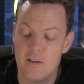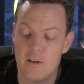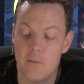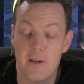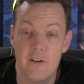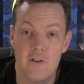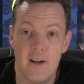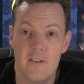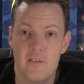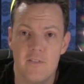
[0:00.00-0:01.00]
little better
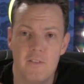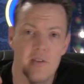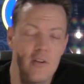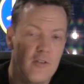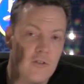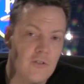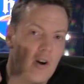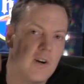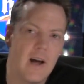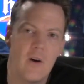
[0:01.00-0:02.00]
chance if it's going to
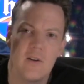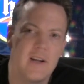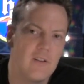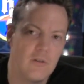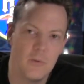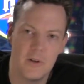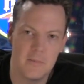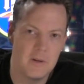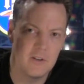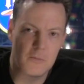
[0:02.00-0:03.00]
start out like
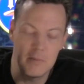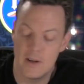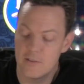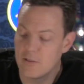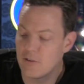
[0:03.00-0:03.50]
200 meters plus.